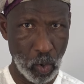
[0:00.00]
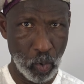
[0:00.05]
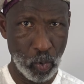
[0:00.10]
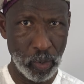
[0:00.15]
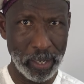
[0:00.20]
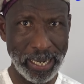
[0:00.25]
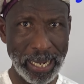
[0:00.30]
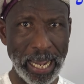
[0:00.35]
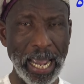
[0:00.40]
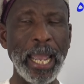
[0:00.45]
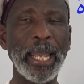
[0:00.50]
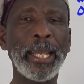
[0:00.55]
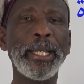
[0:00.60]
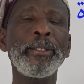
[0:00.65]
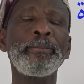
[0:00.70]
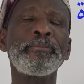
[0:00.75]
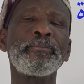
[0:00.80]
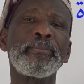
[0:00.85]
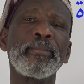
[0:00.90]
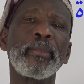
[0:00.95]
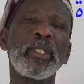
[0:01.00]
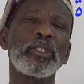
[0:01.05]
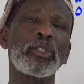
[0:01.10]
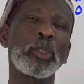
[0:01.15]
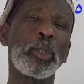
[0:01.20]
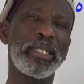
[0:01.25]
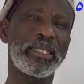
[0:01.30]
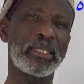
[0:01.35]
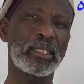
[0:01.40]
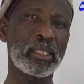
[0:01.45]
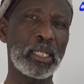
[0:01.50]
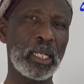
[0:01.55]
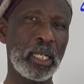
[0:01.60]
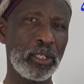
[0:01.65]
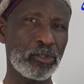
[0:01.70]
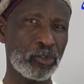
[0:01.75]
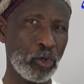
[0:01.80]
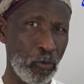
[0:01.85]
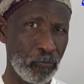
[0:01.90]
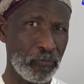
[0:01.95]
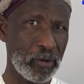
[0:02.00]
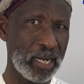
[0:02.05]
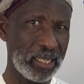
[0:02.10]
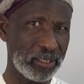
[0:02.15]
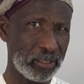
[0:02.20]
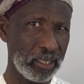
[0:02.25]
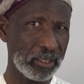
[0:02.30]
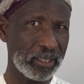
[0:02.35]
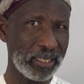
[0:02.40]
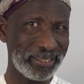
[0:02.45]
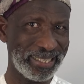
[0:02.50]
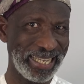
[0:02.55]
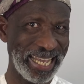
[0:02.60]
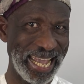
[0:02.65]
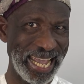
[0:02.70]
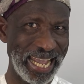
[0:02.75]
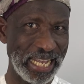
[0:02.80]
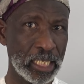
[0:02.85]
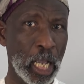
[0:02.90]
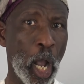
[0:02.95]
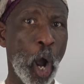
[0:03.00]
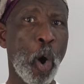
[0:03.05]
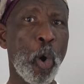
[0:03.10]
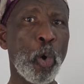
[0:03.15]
Okay. So this so far the sentence is